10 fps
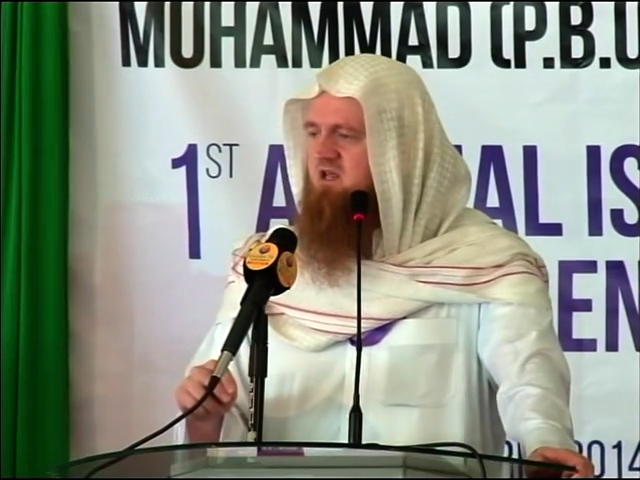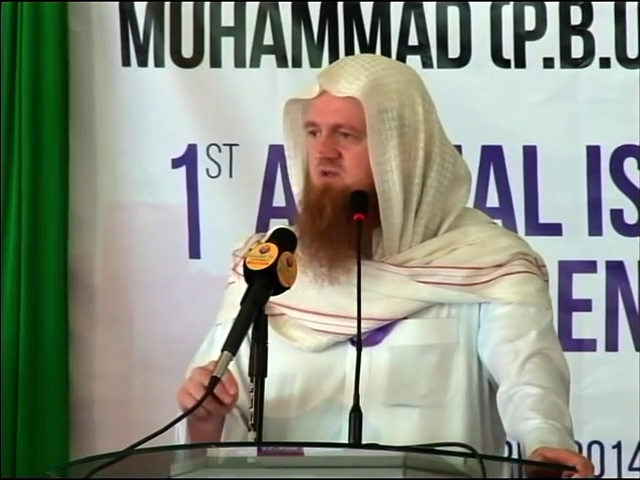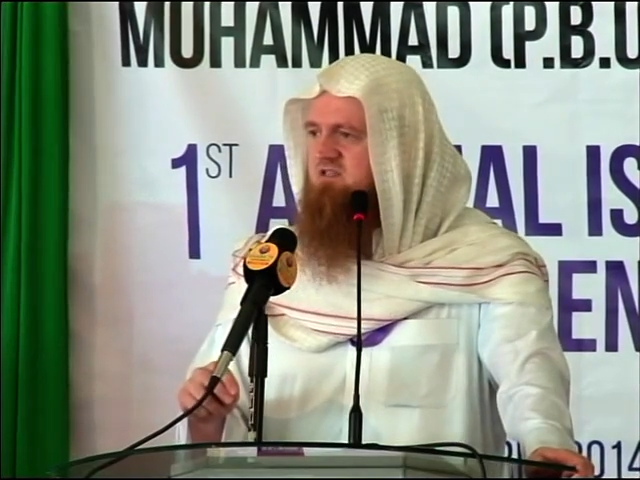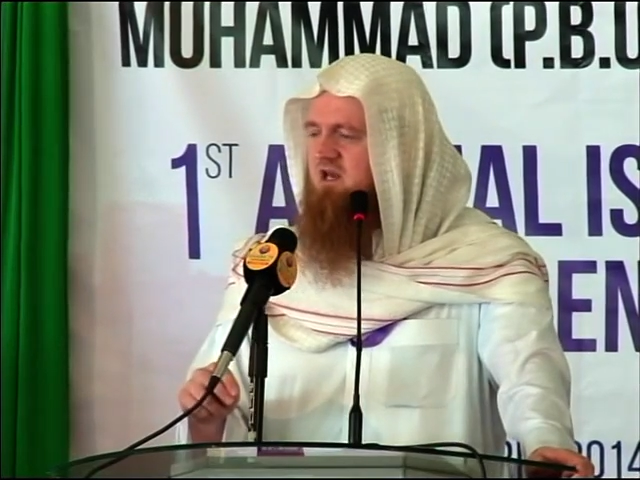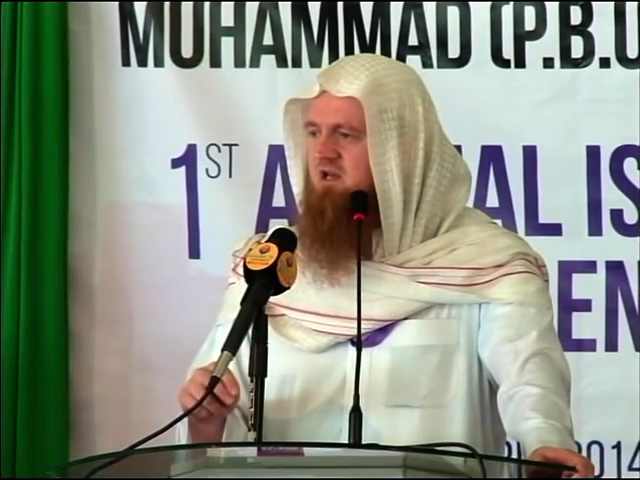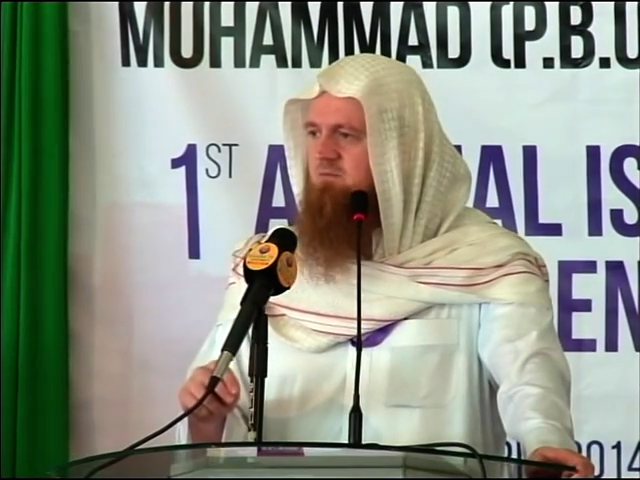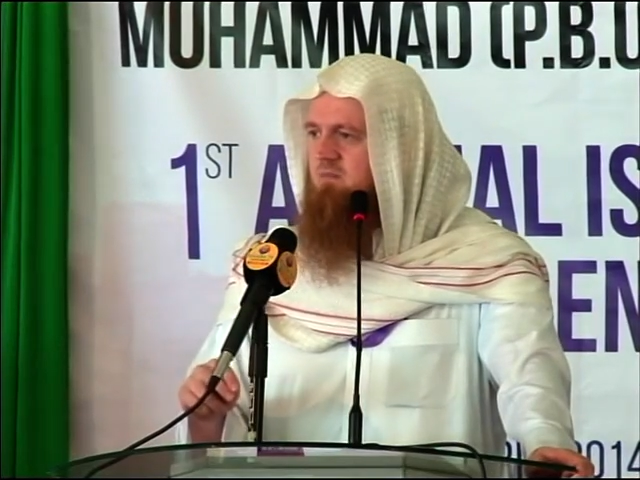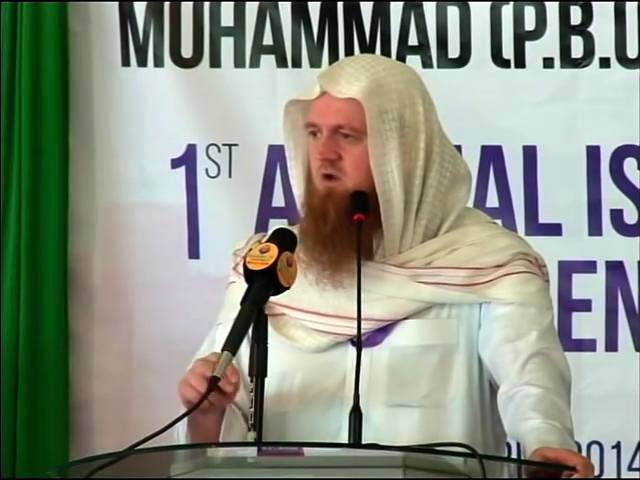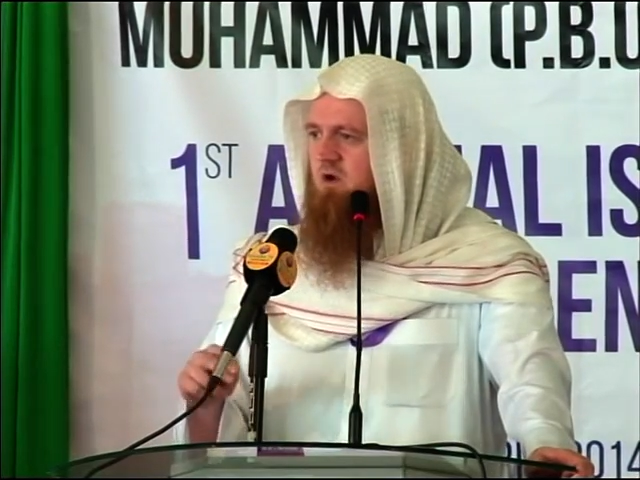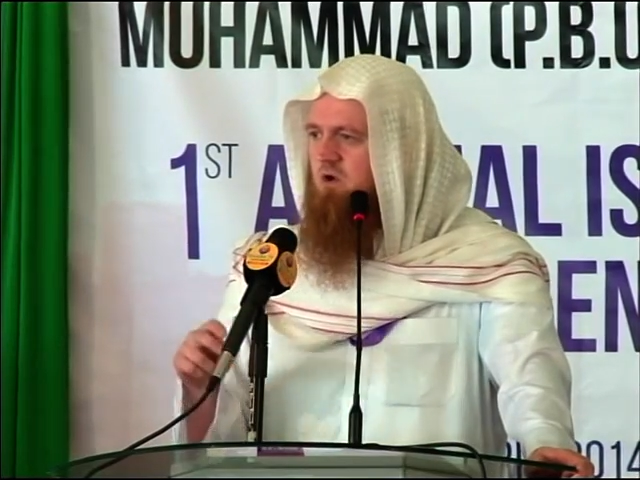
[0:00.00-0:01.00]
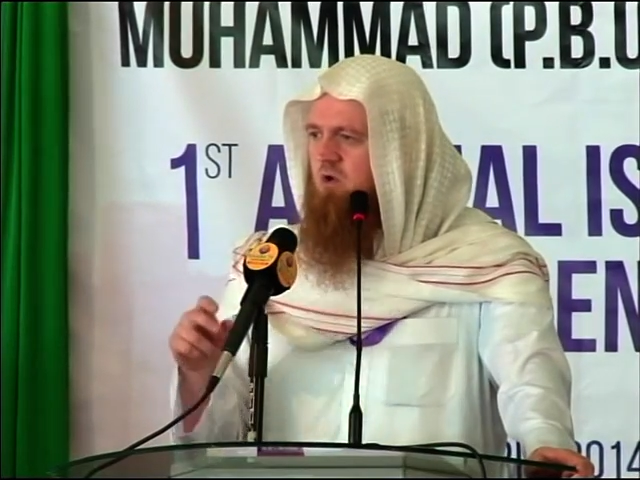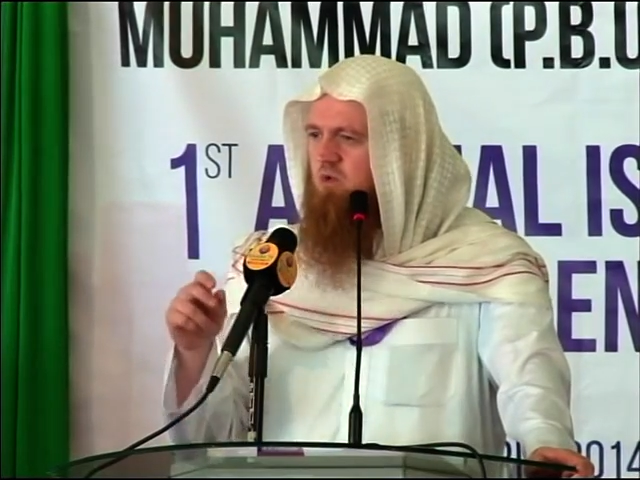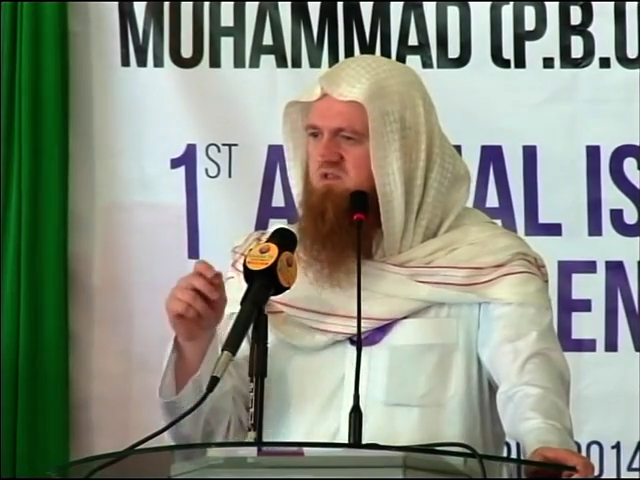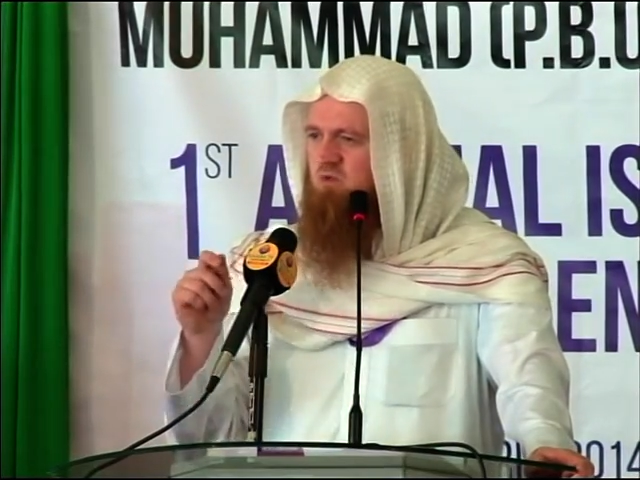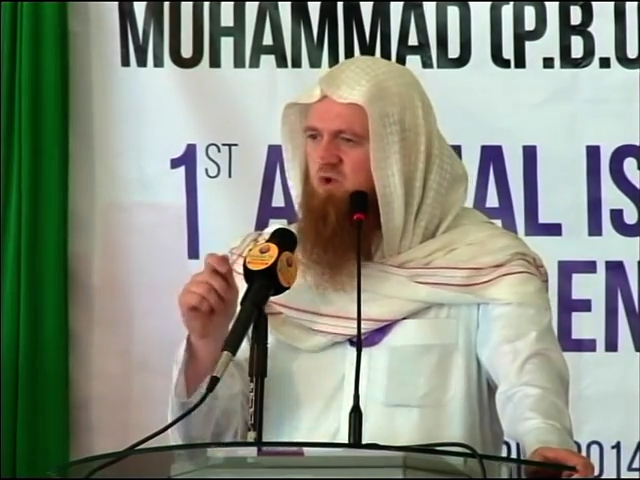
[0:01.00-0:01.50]
wasallam
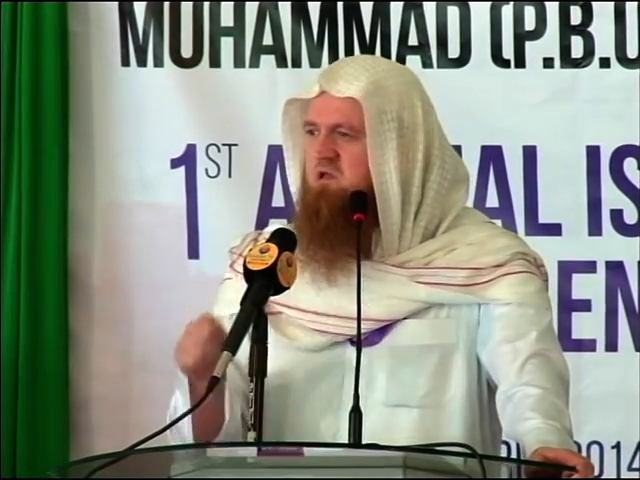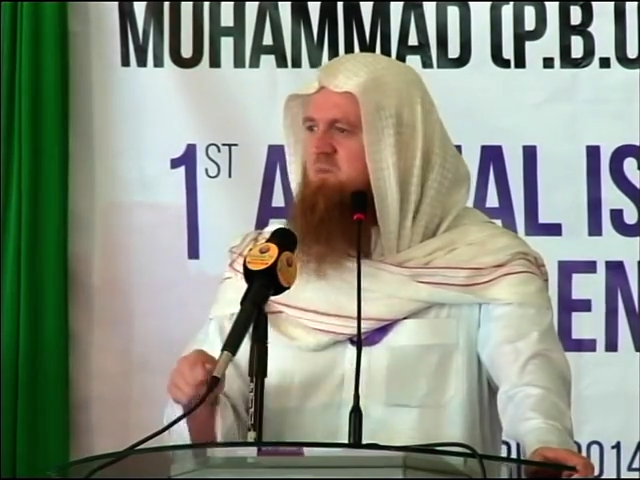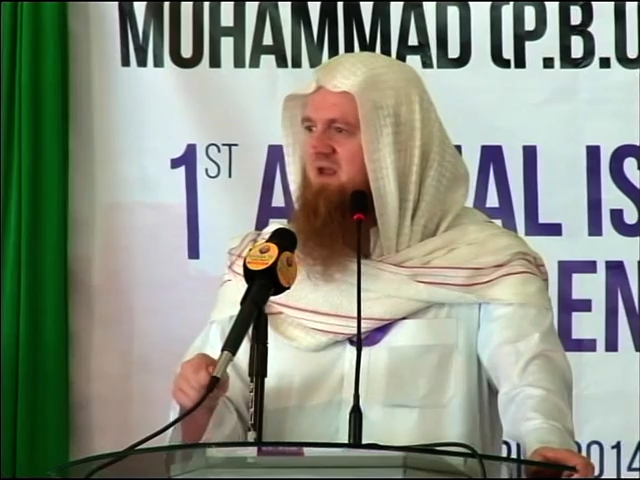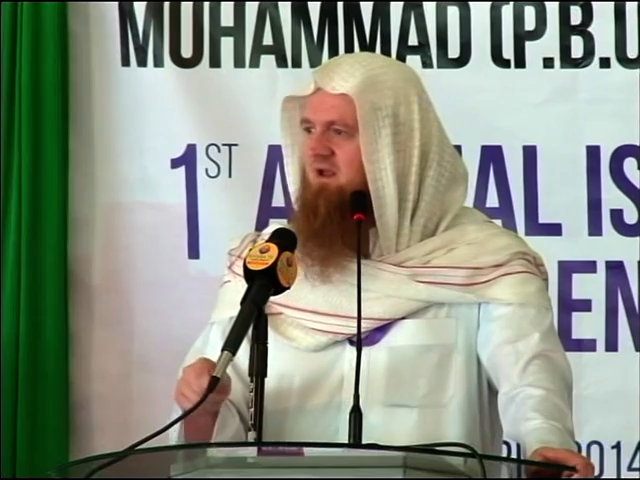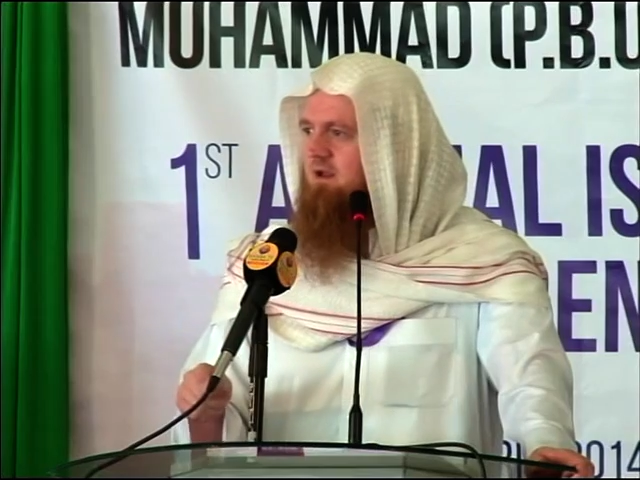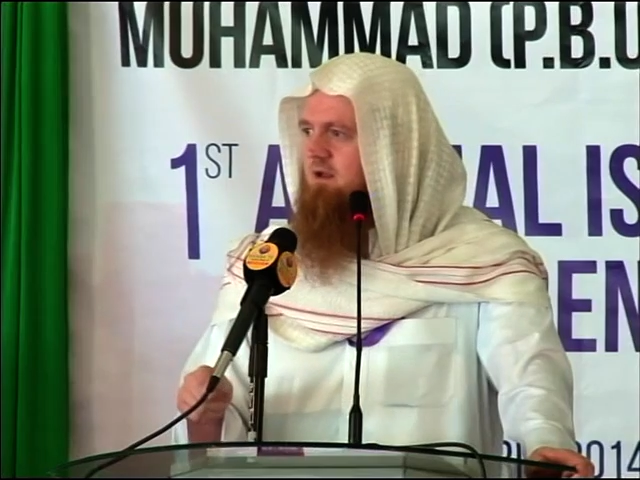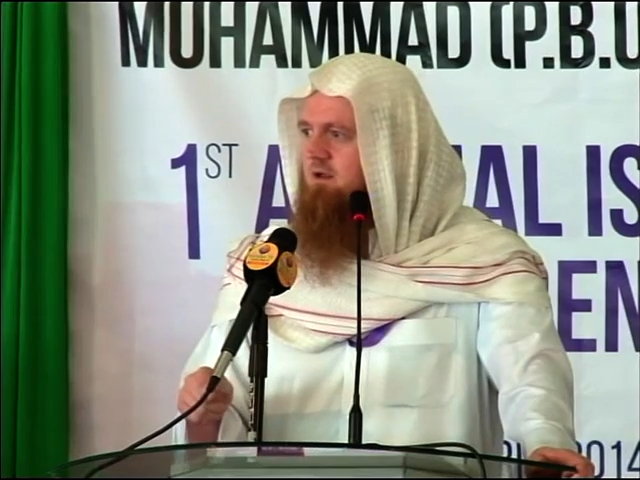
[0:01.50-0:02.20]
was weeping.